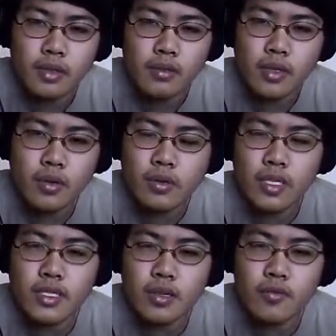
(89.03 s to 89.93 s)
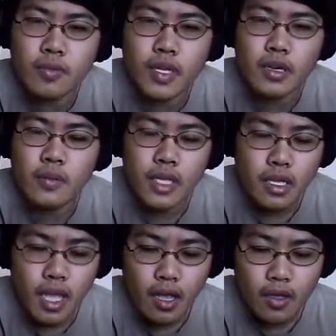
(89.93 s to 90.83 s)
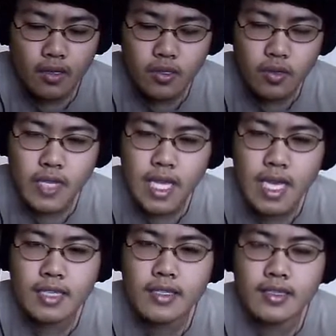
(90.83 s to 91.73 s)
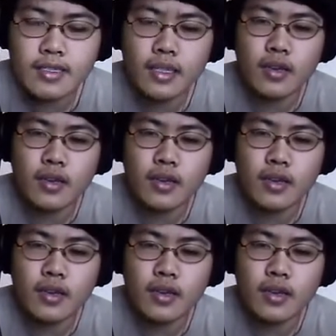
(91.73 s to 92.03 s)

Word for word: it will just go from there. Also, if you guys,